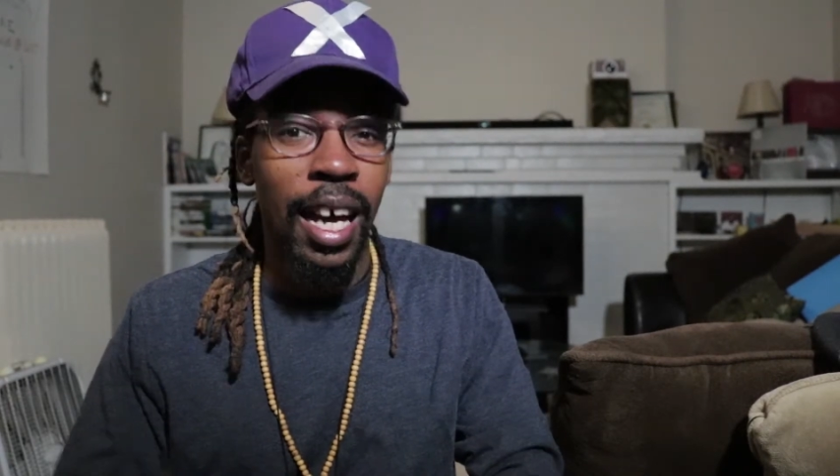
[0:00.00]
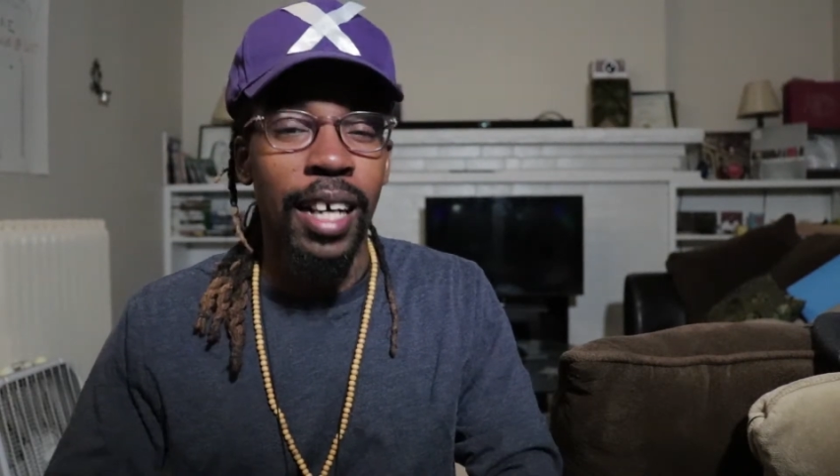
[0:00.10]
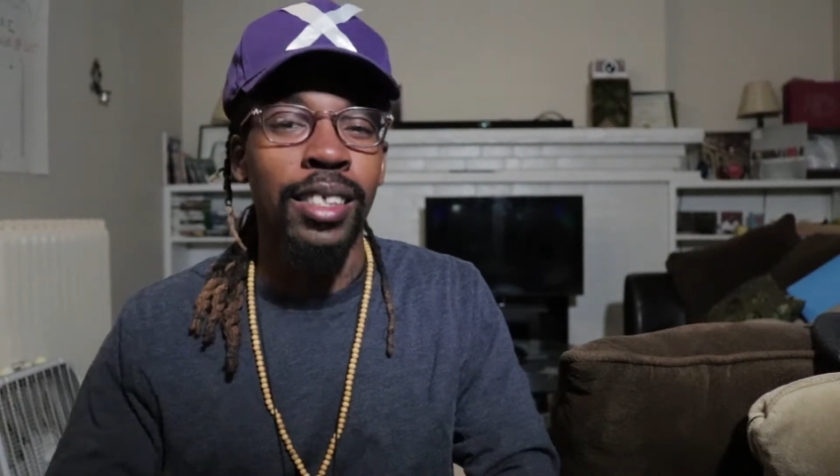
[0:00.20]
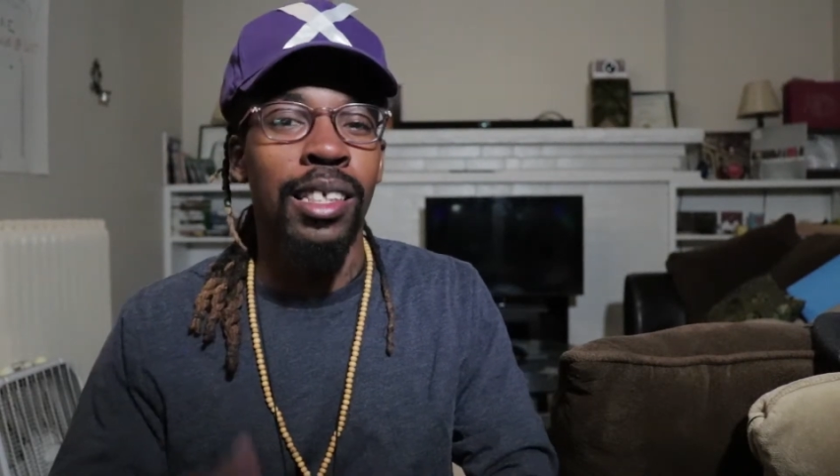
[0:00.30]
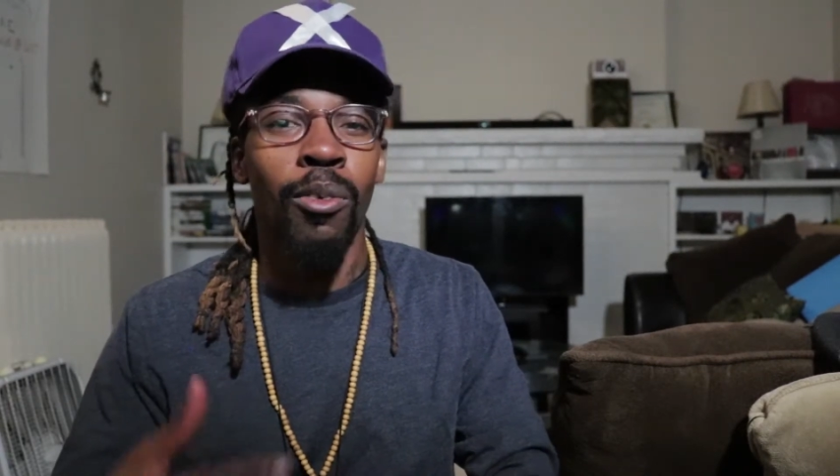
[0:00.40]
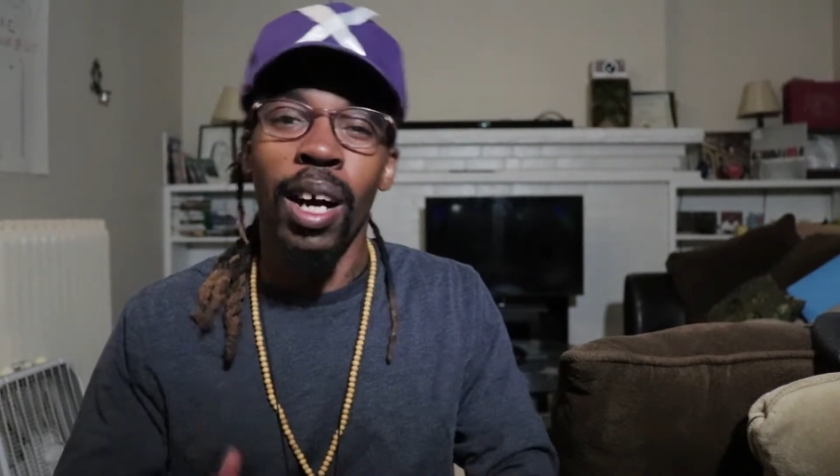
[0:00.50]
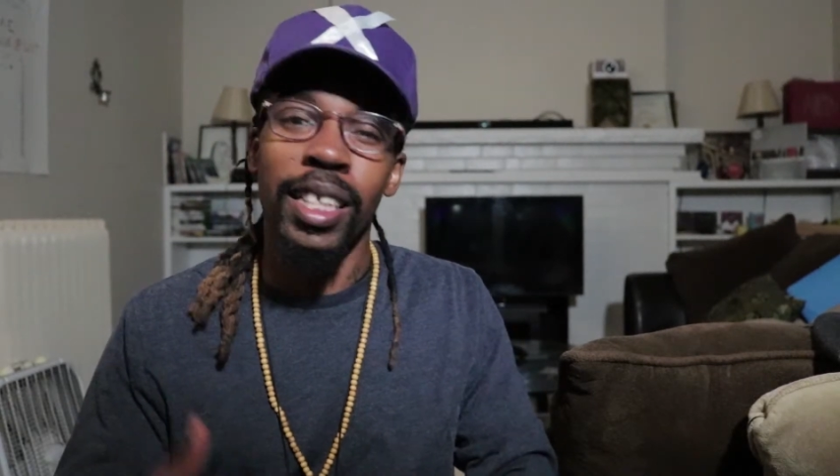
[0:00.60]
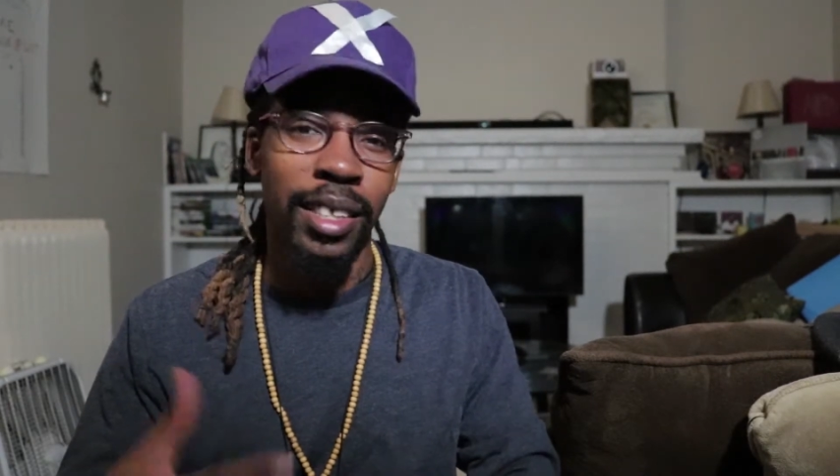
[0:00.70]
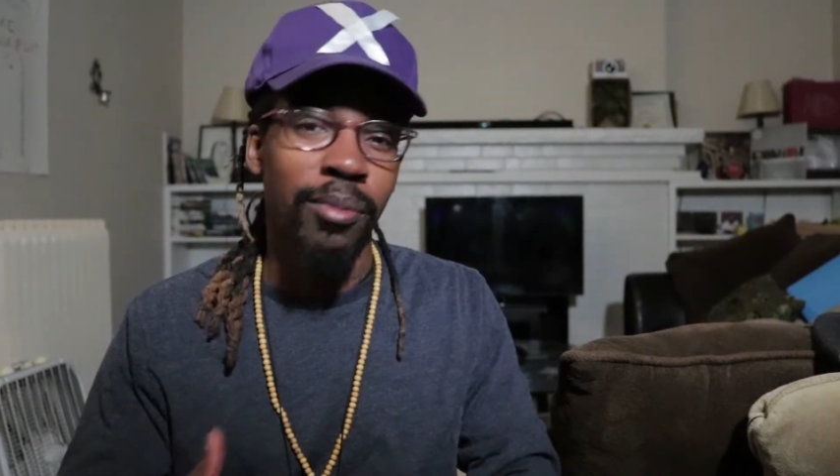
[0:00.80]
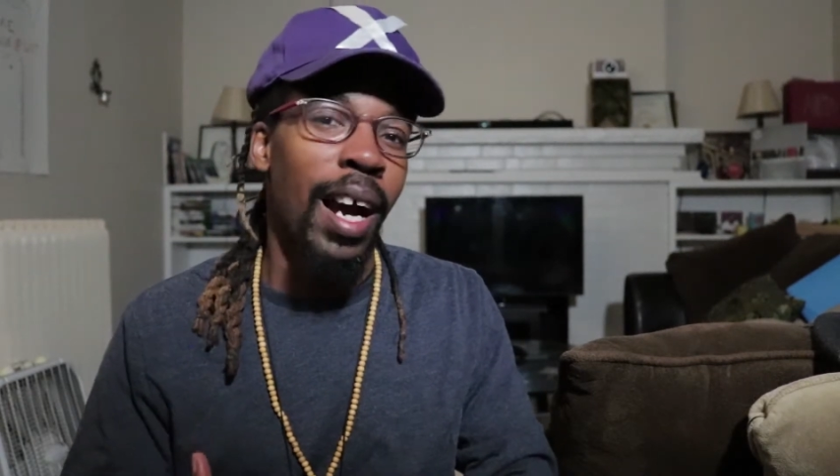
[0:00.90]
I can see why
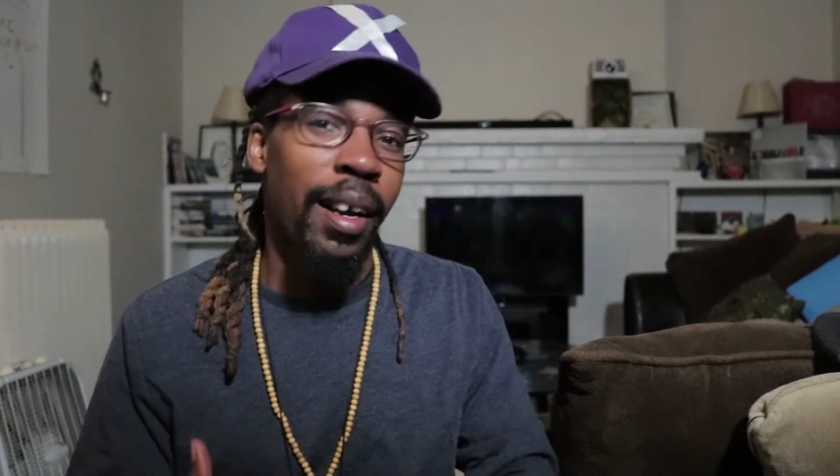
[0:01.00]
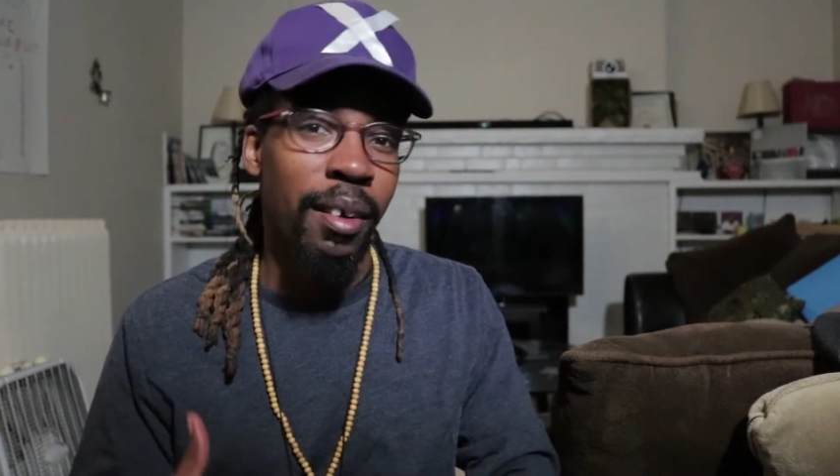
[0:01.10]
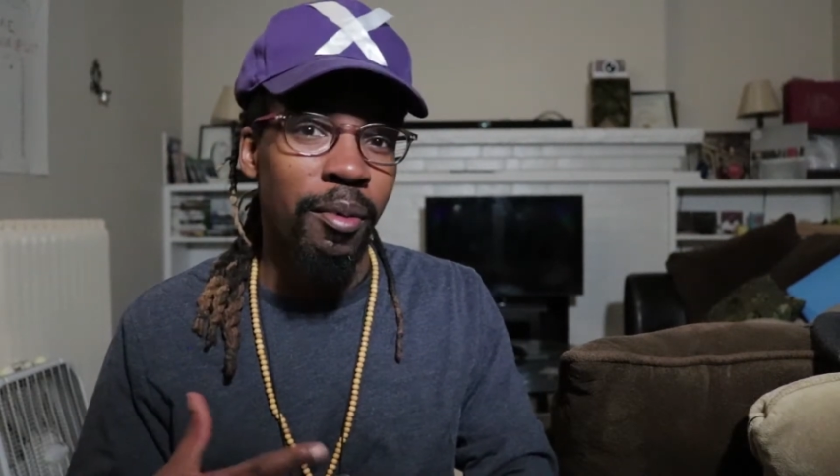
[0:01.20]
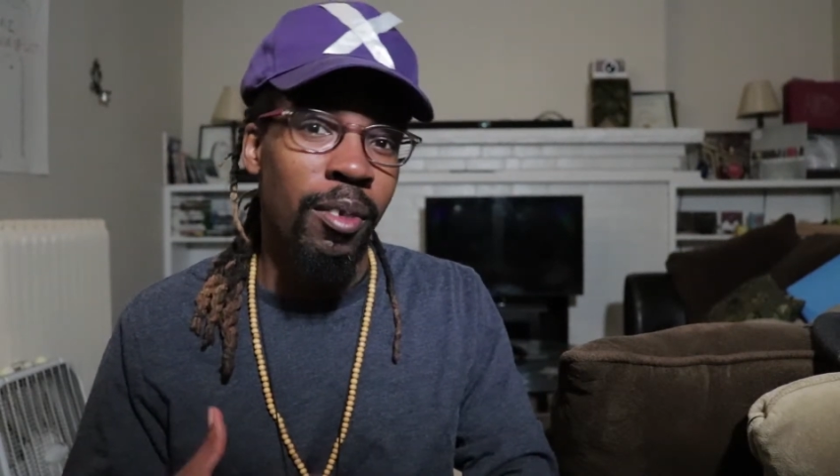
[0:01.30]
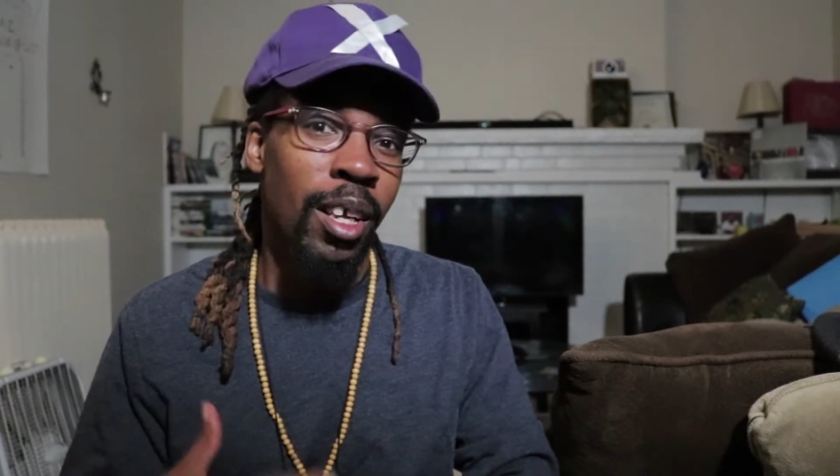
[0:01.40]
Team Rocket